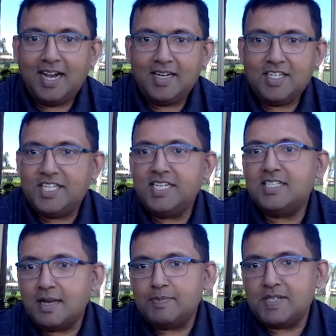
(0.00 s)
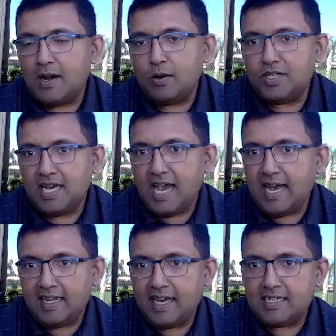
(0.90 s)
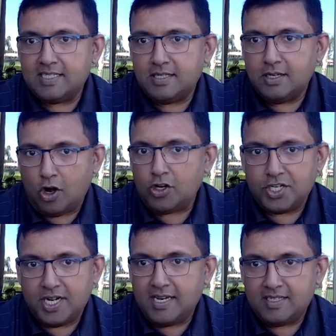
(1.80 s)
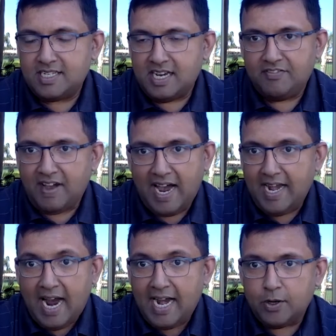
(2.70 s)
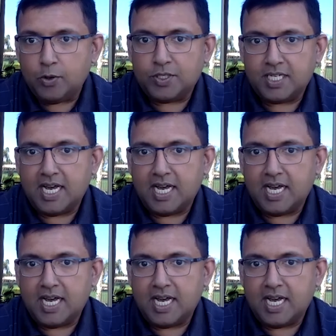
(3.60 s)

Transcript: She steps out and gets grocery and stuff. I don't.